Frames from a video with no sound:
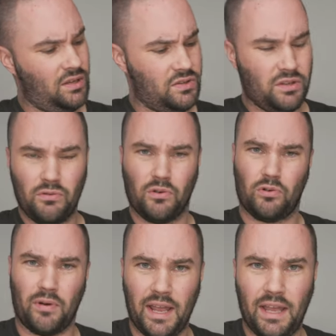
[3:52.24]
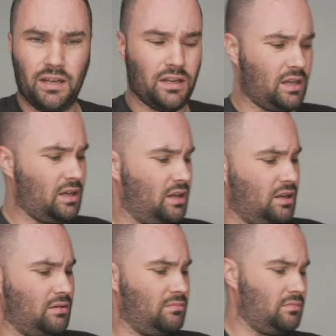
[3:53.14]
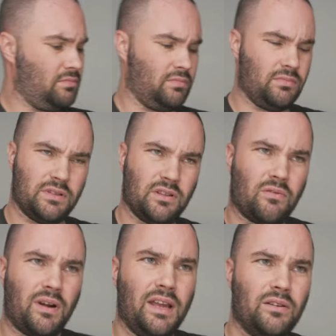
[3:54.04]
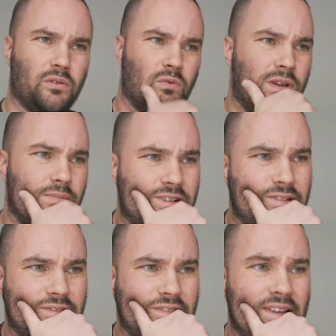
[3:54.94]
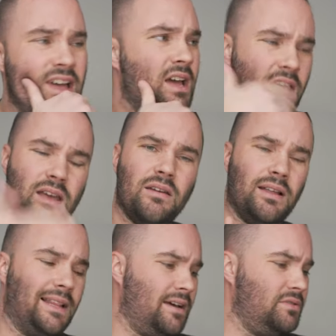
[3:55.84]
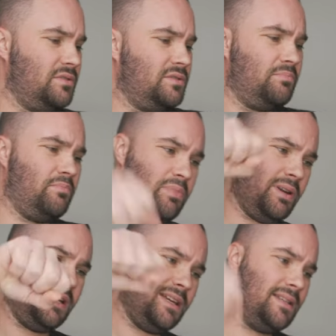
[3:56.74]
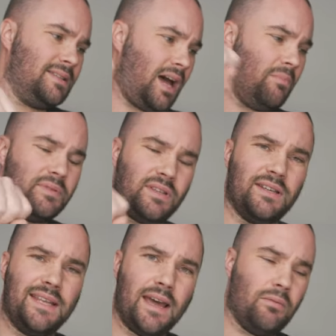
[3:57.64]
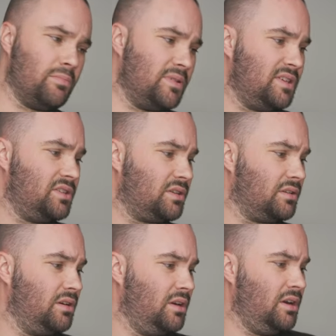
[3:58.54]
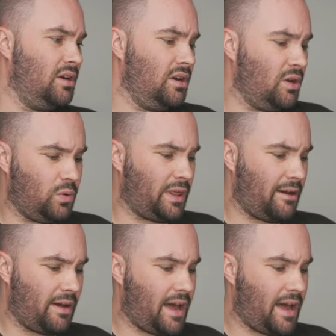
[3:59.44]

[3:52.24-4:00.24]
zoom crane, is it the crane or the weebill? It allows you to put it in this upside down position without